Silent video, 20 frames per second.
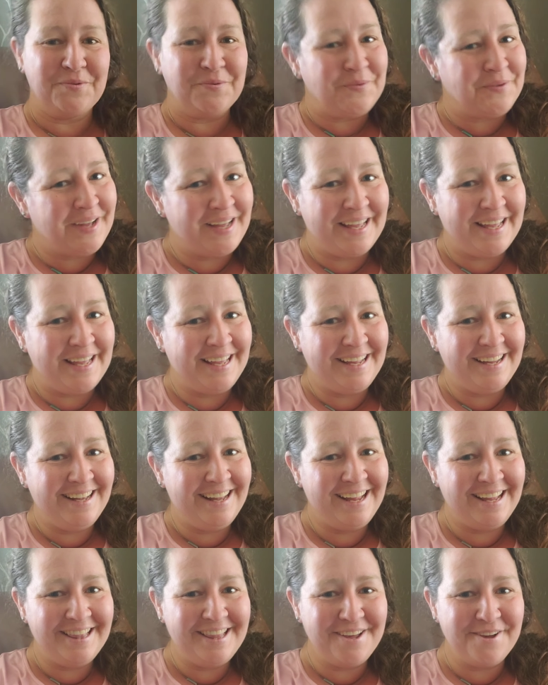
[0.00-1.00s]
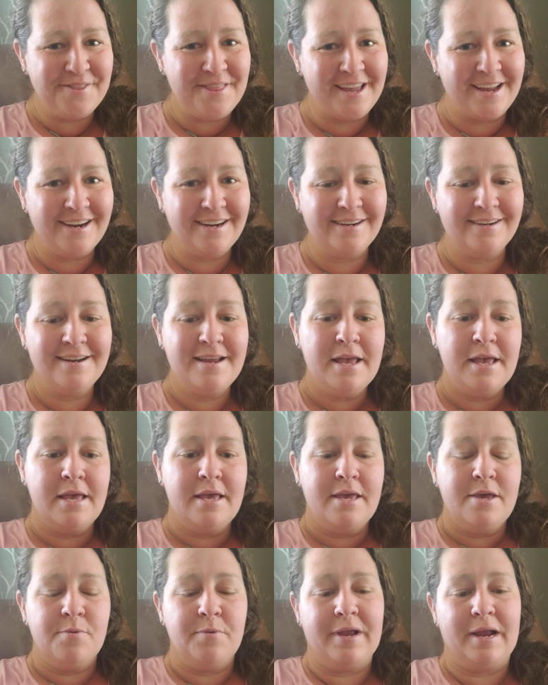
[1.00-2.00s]
Well, hello there.
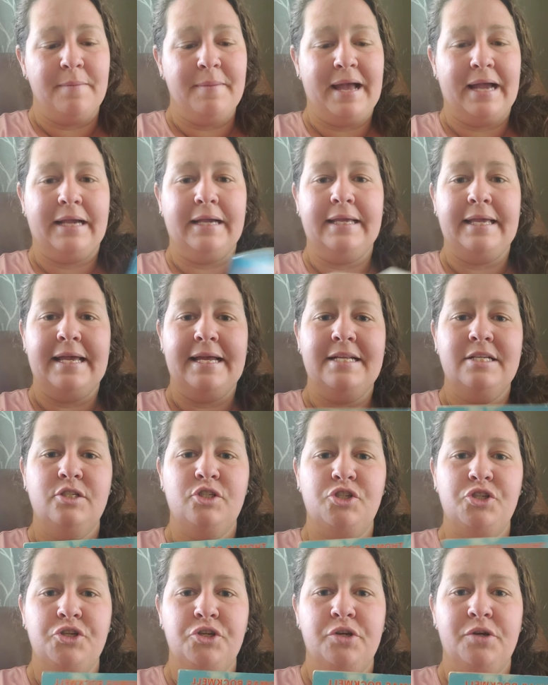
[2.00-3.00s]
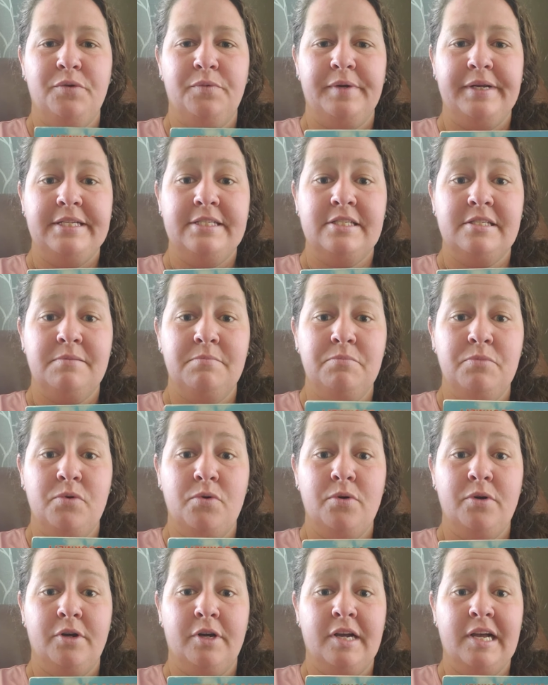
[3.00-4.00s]
We are back again to read some
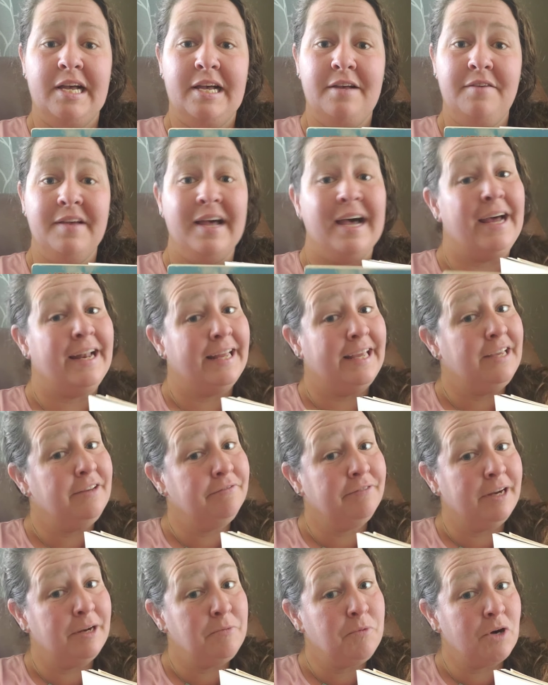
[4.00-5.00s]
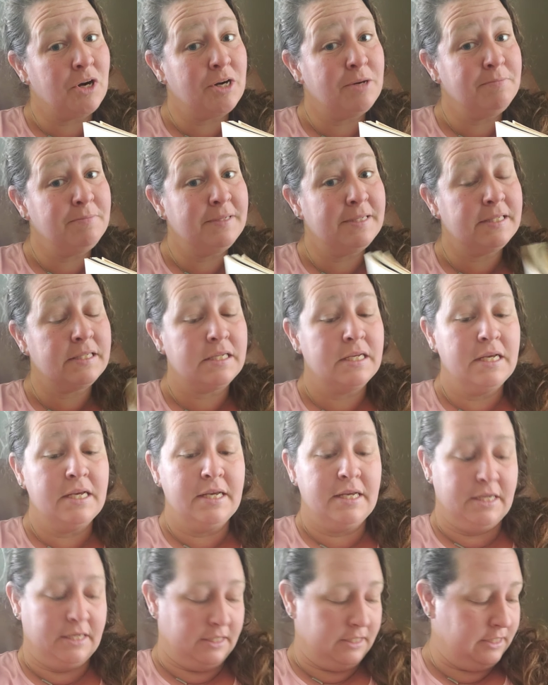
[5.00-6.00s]
more of How to Eat Fried Worms,
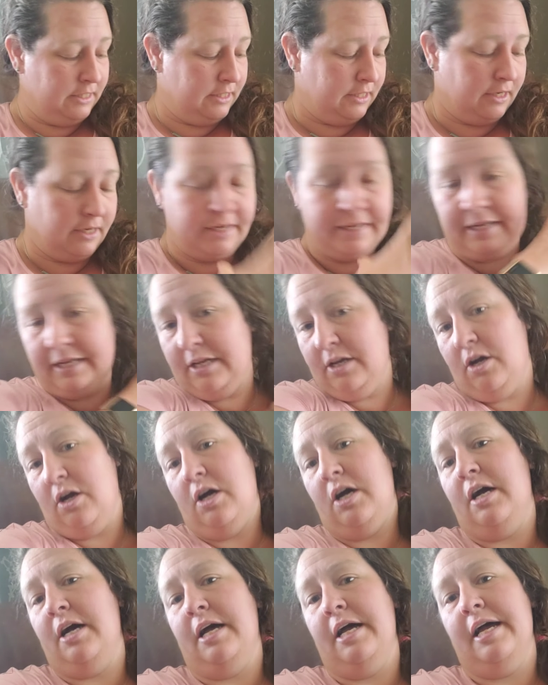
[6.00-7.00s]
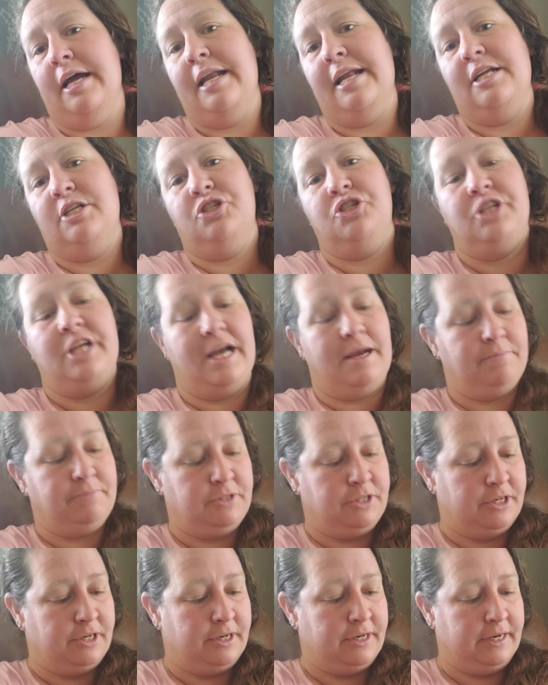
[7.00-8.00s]
starting on
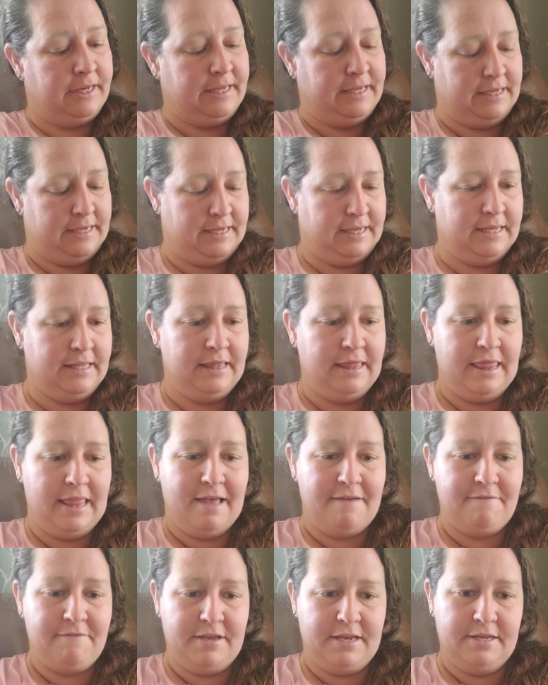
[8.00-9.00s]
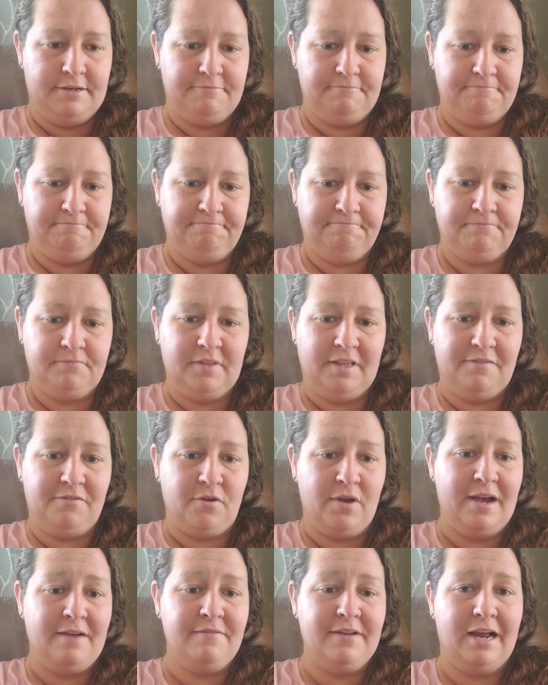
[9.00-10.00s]
chapter 11. If you
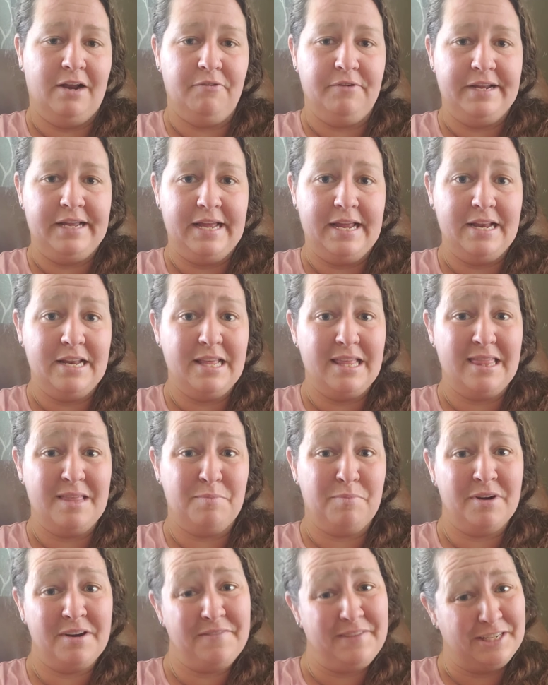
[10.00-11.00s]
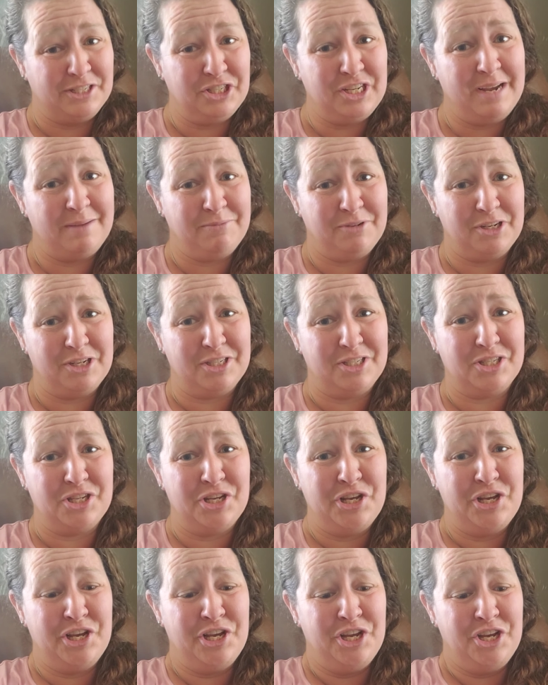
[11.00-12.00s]
have not read the previous chapters,
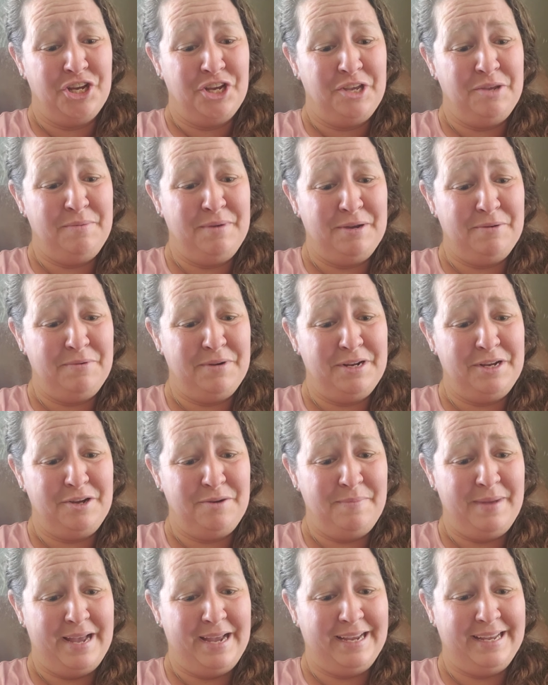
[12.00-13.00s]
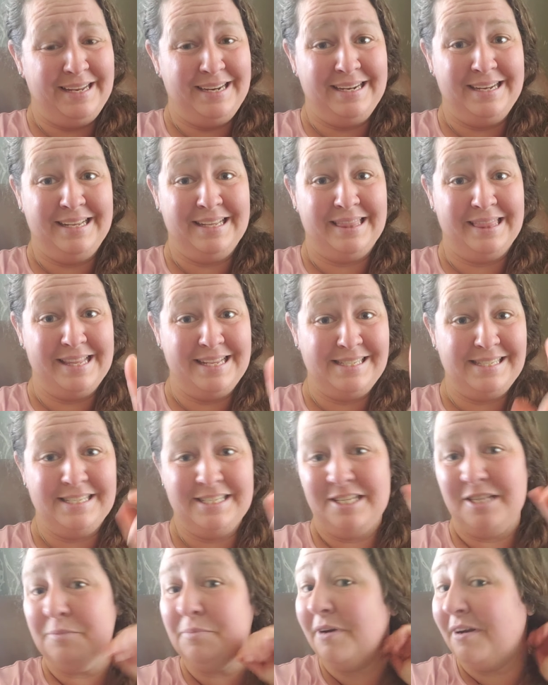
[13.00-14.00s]
you might want to go back and listen
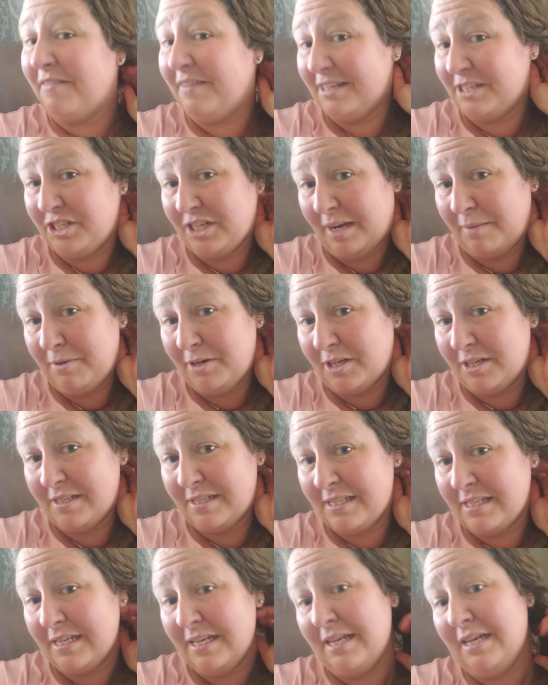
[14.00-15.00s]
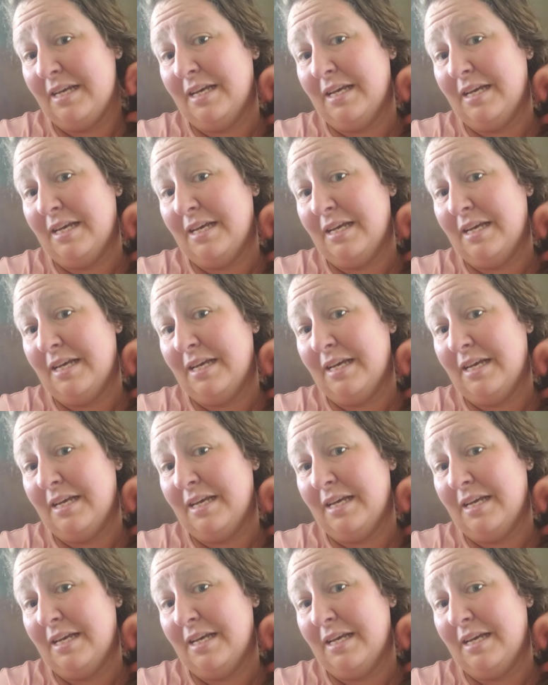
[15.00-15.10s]
to the previous chapters